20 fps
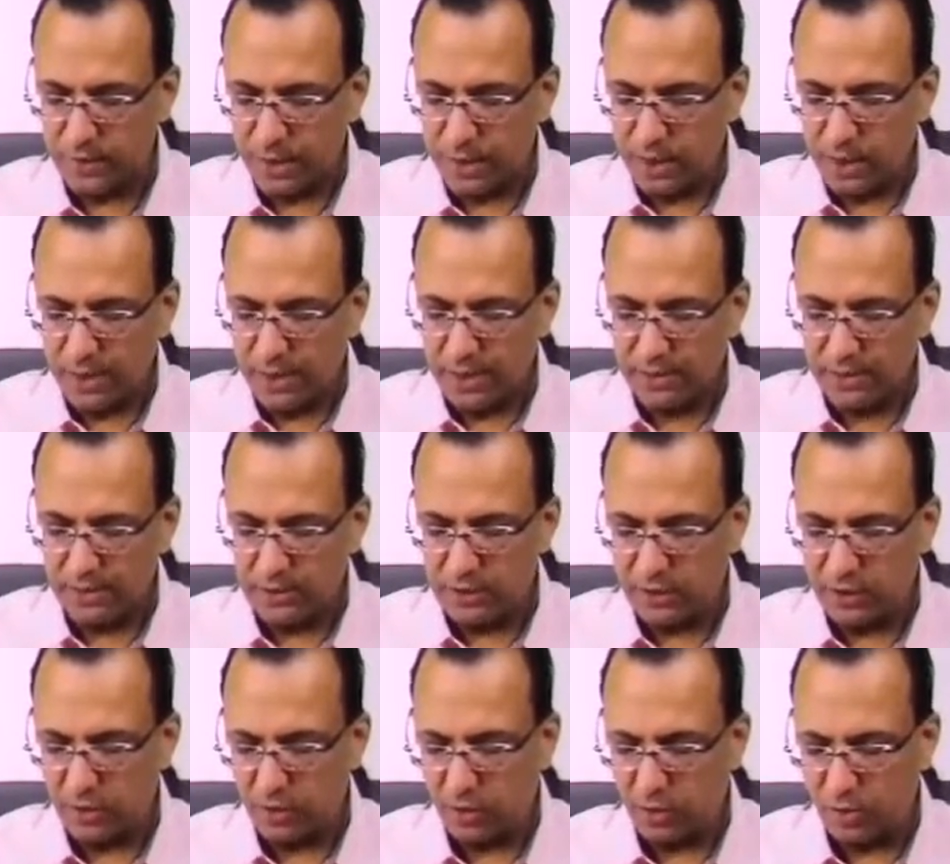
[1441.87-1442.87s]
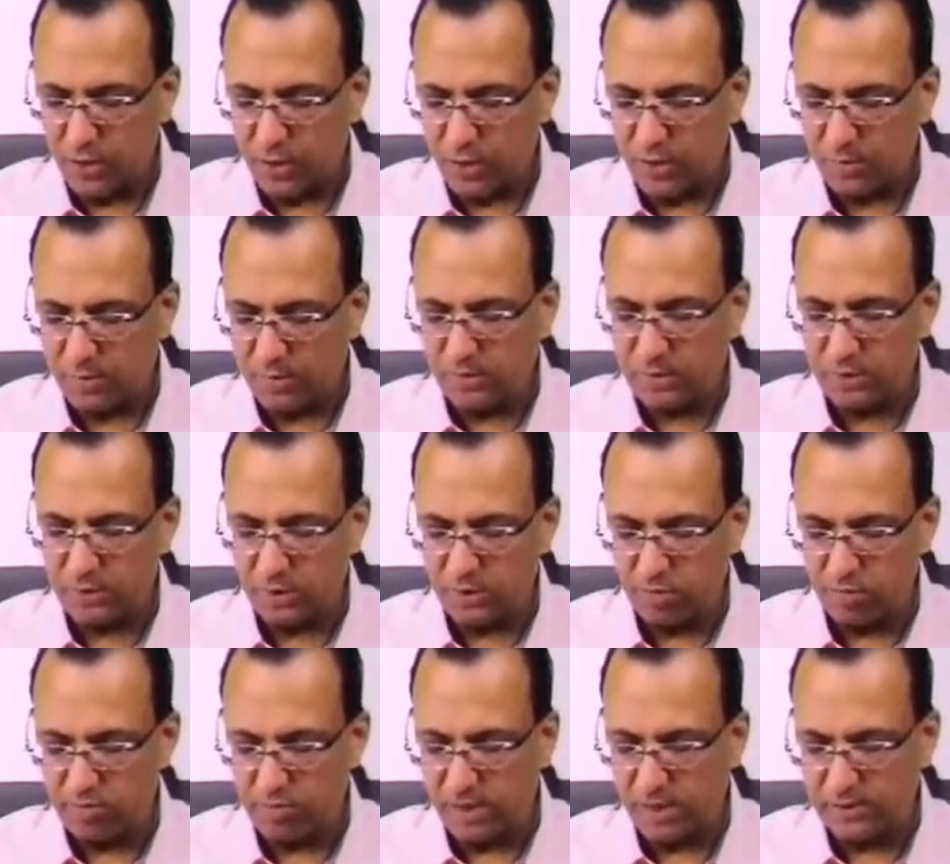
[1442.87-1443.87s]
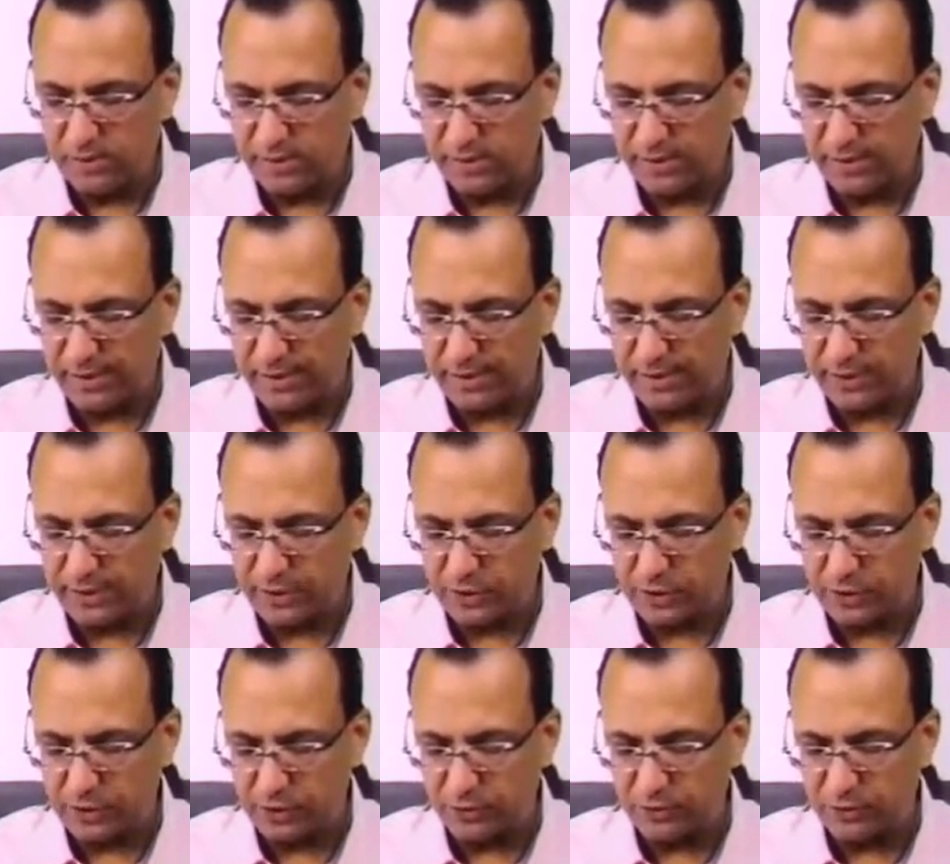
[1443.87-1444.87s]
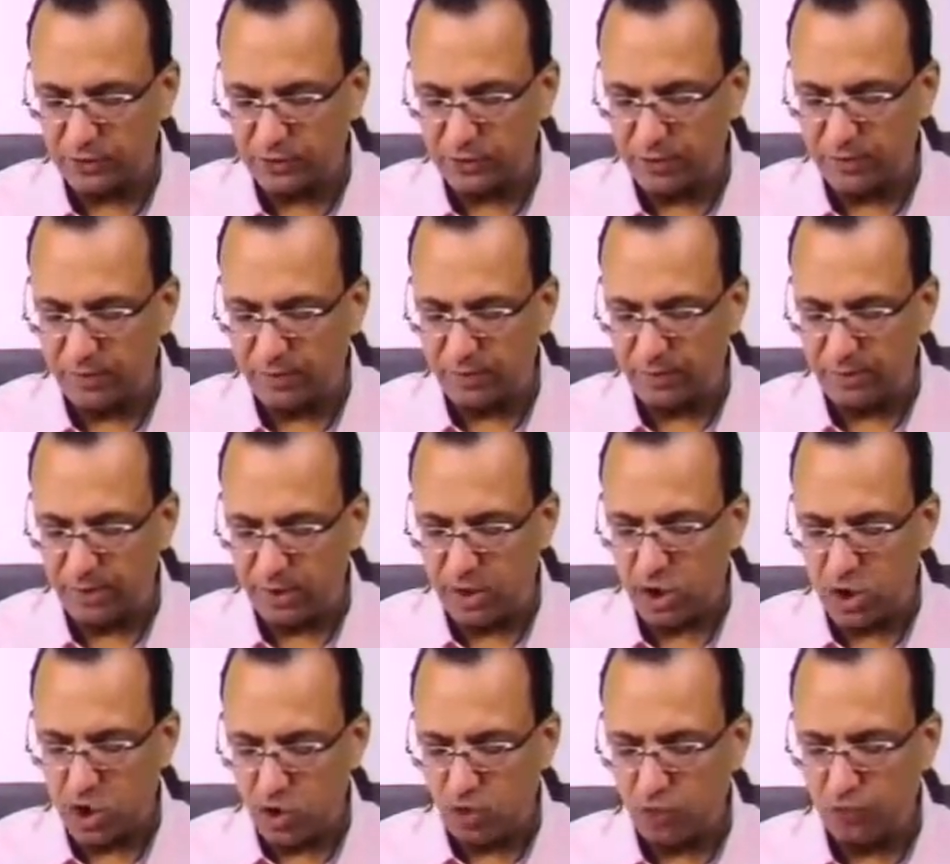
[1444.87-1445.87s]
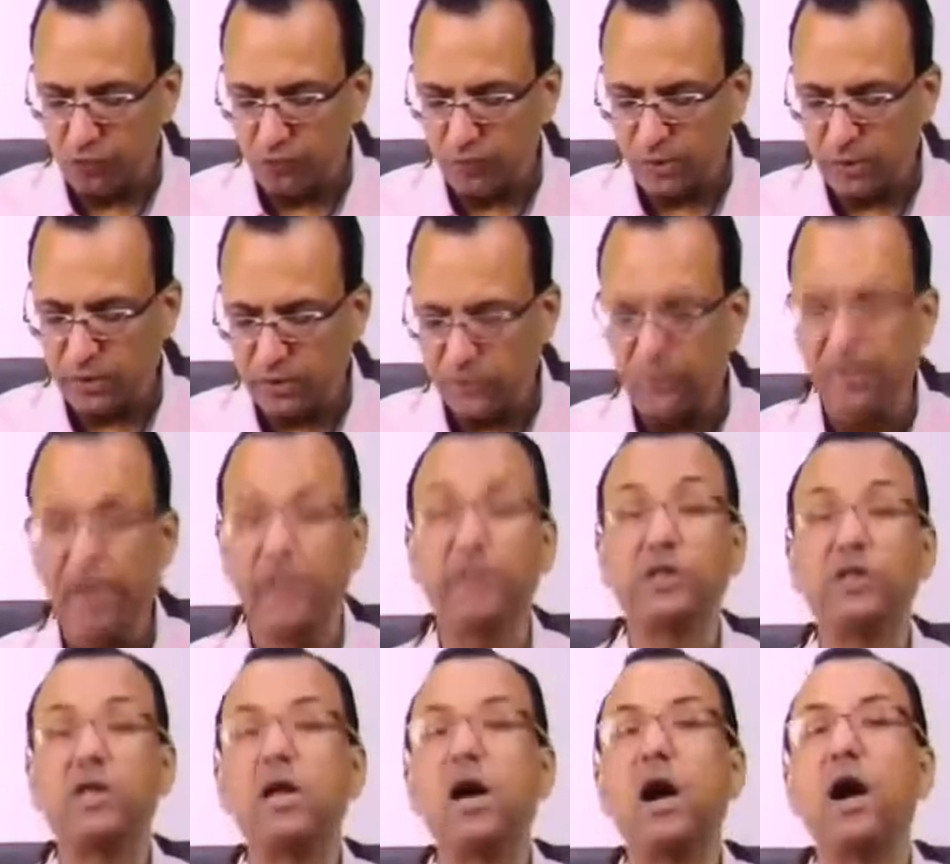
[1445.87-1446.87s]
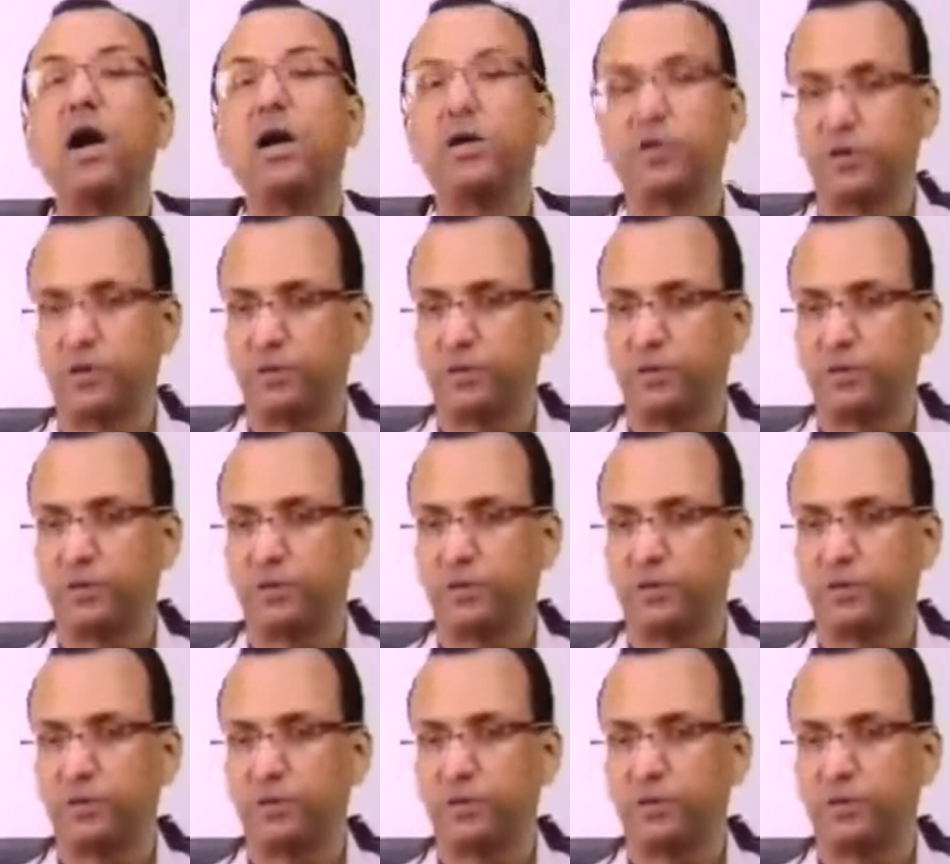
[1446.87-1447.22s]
It is controlling the muscles of mastication, which develop in first pharyngeal arch.